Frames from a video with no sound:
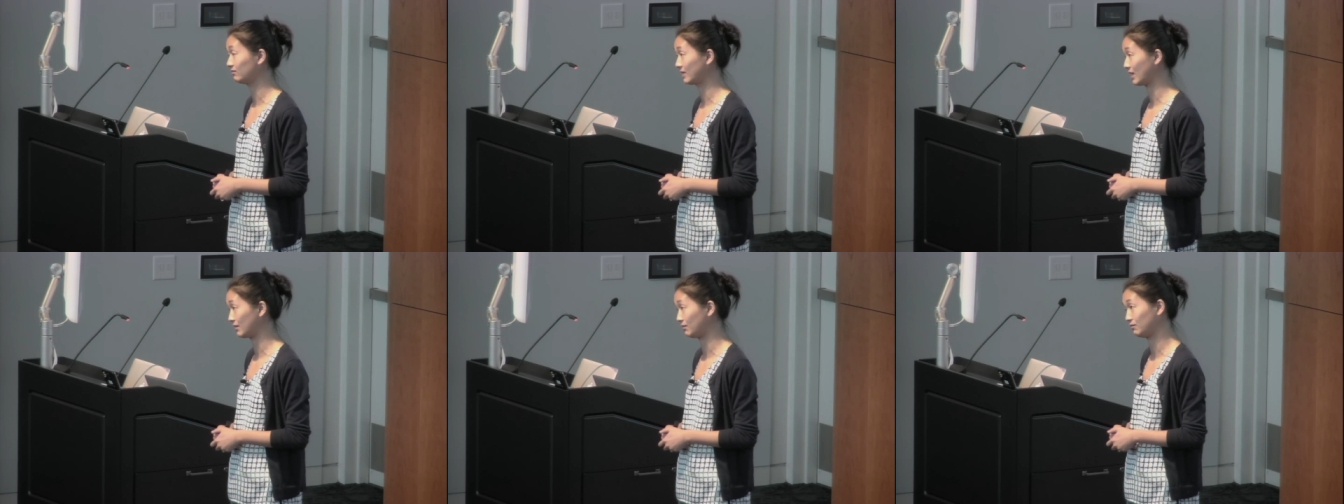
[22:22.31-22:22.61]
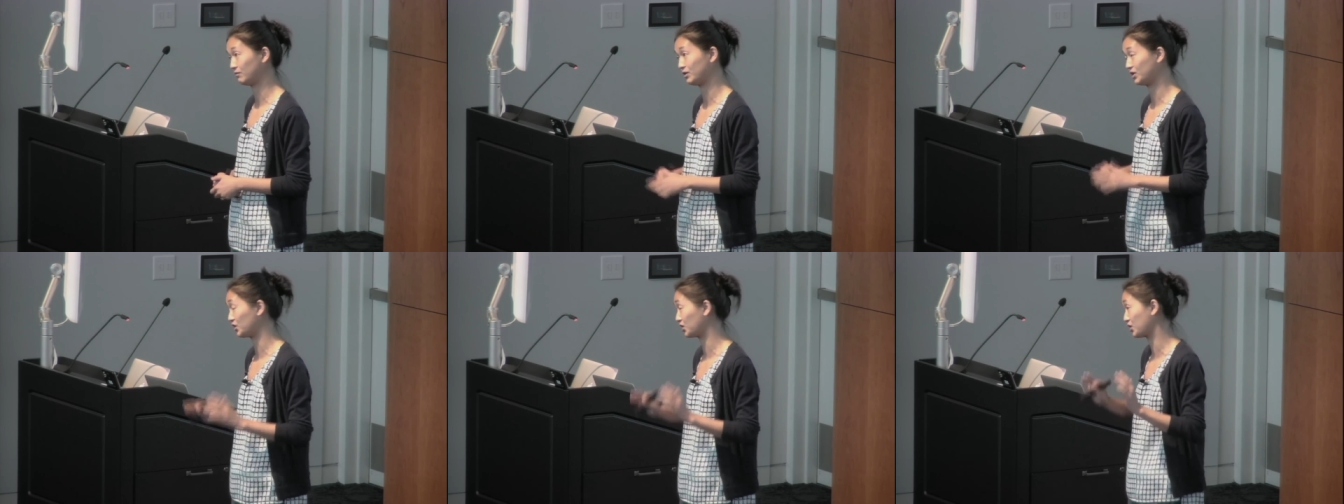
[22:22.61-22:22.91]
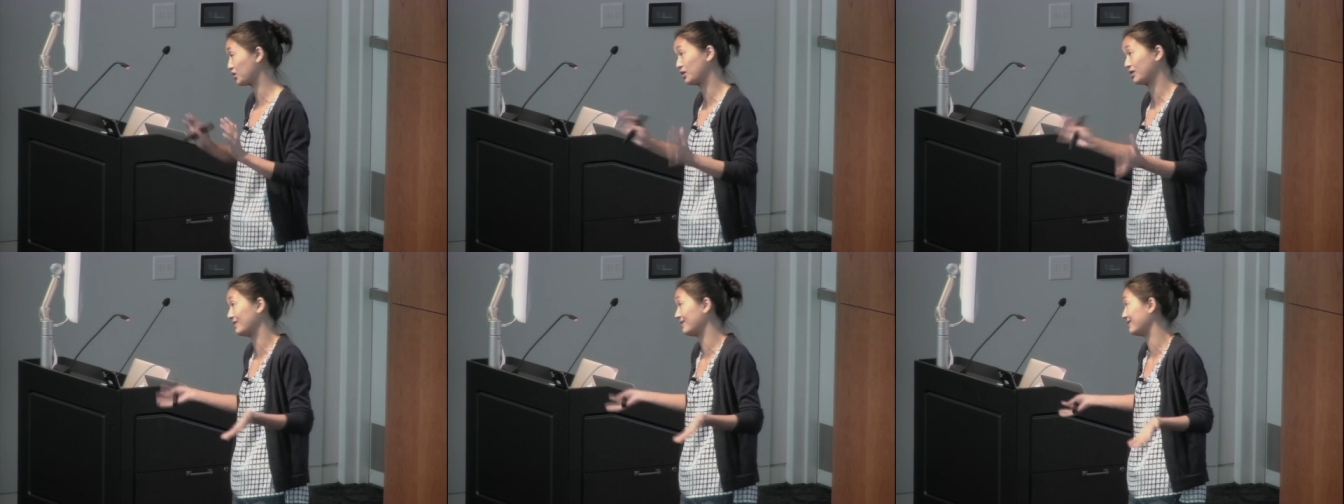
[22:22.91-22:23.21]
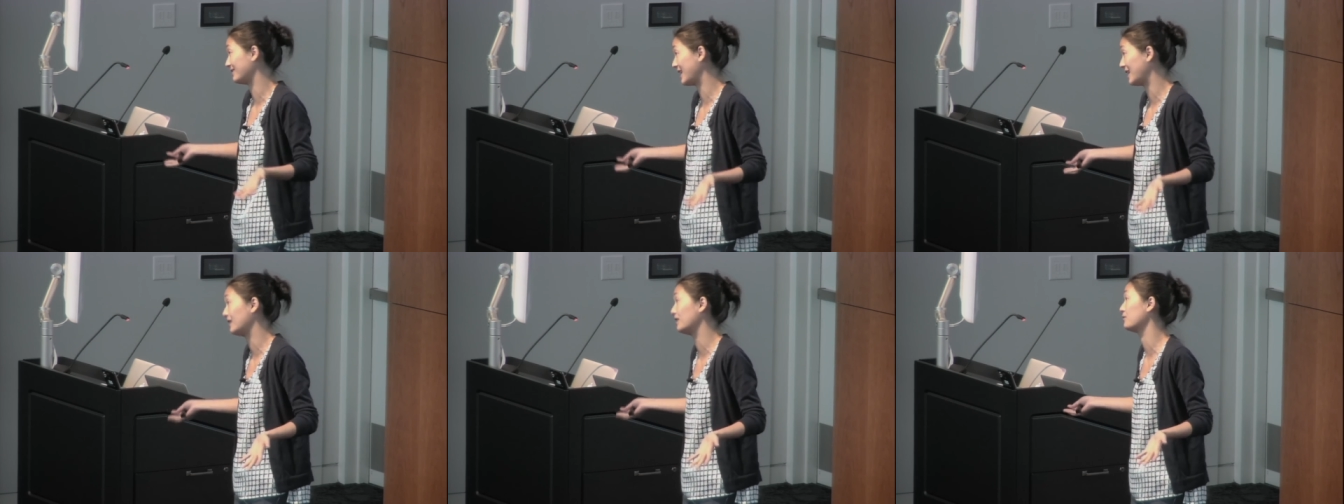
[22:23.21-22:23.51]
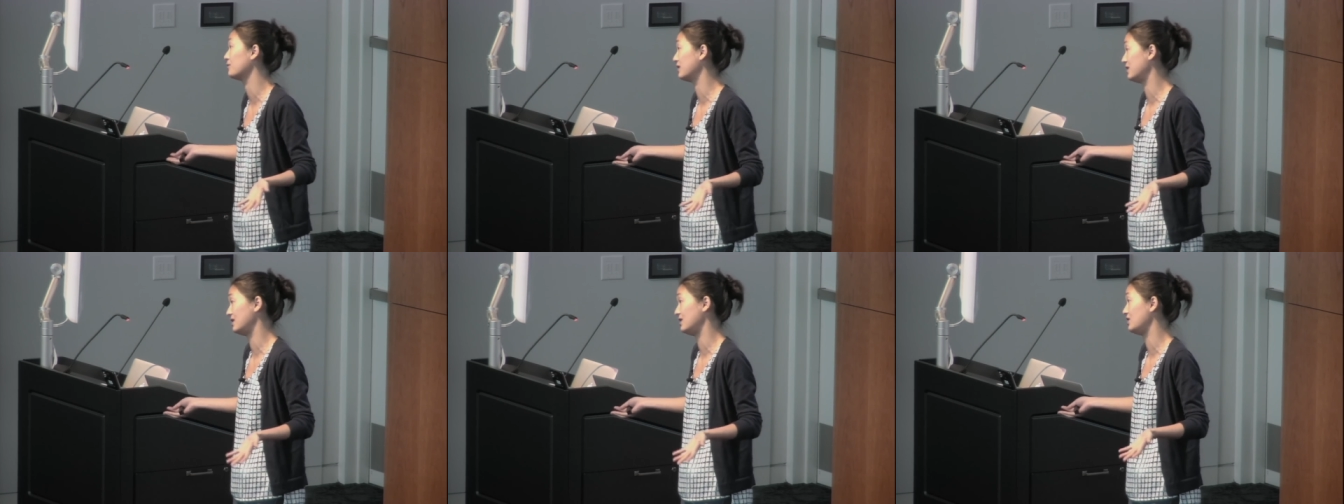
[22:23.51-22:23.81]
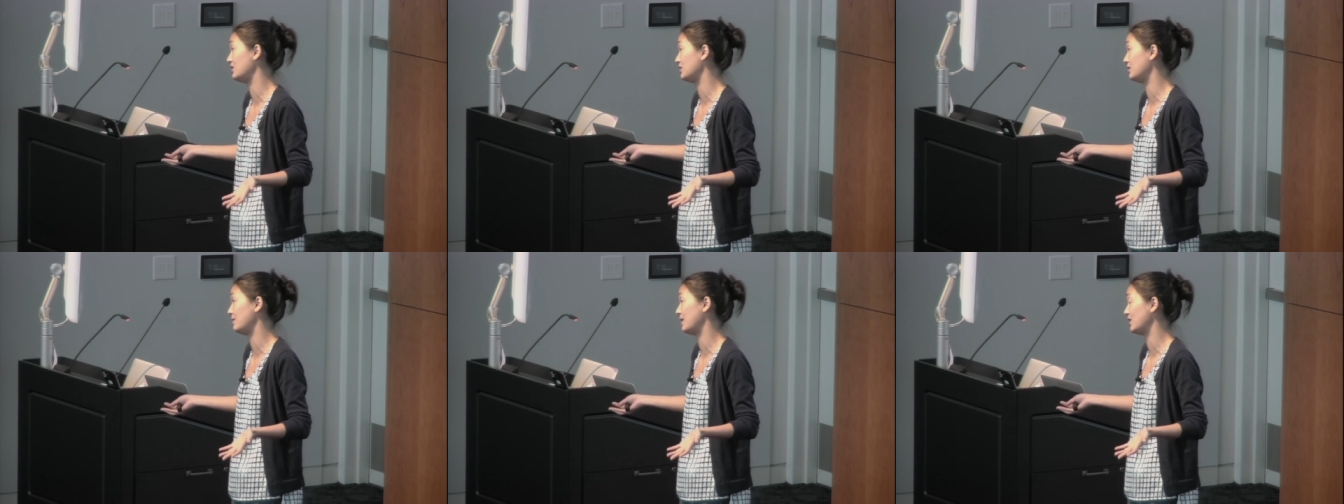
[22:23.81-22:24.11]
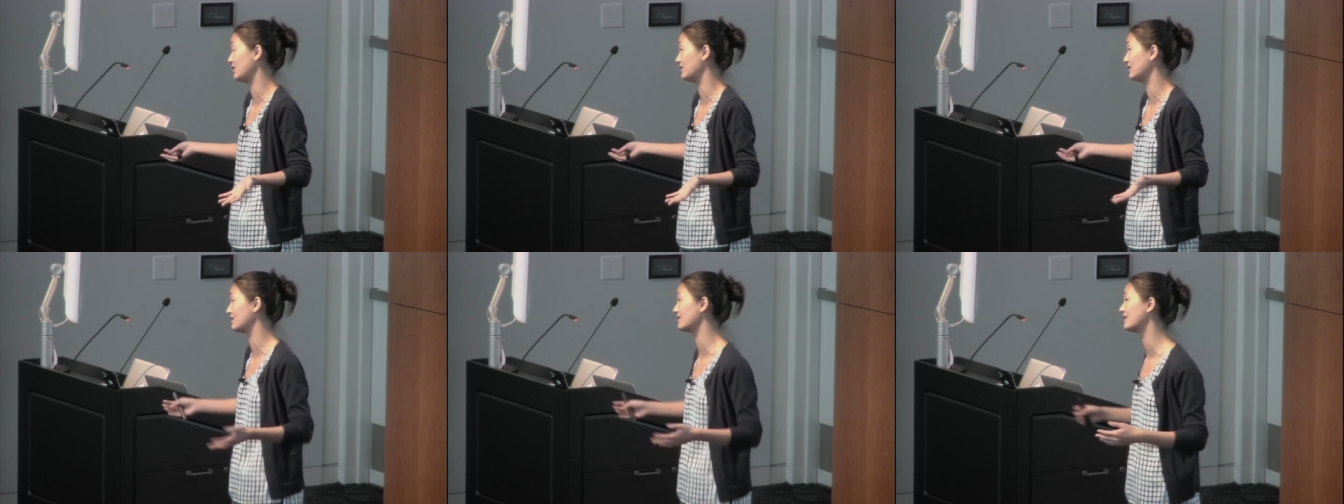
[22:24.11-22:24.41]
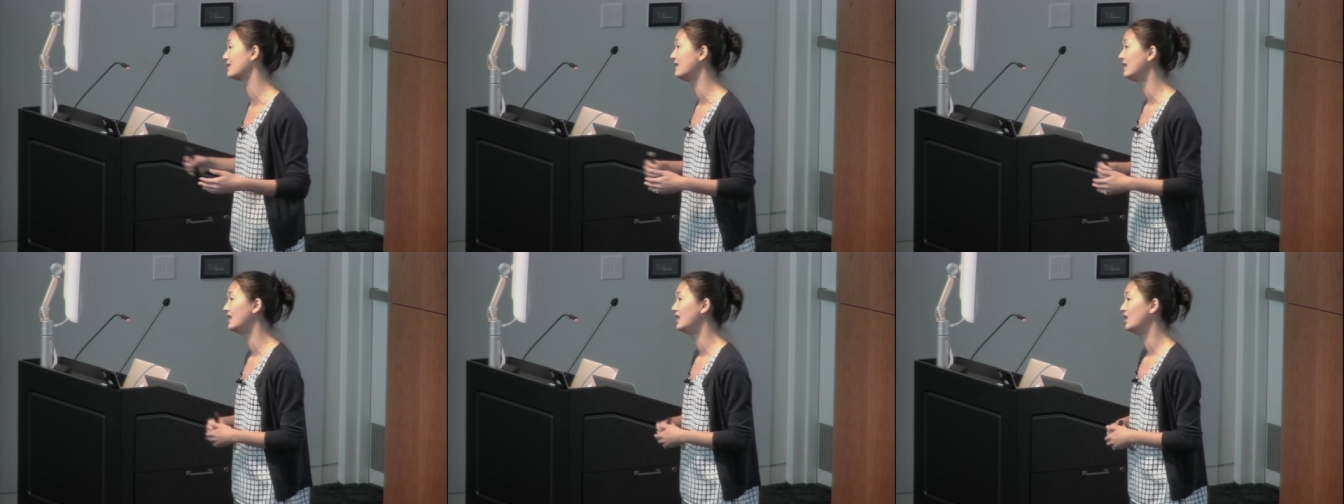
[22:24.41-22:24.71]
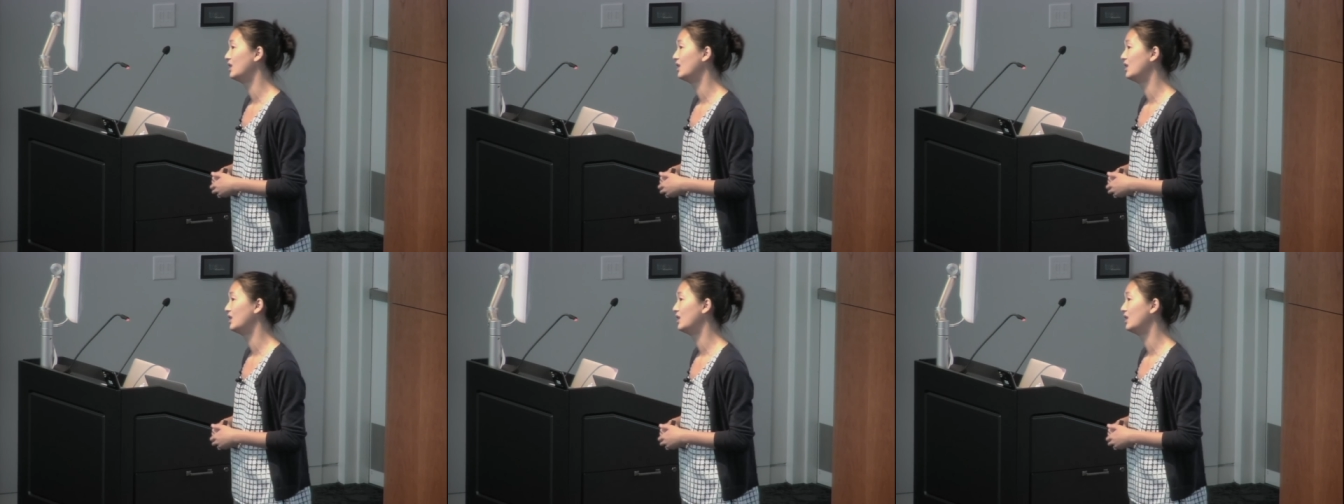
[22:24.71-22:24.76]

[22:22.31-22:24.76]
that we just couldn't get it with EEG patients.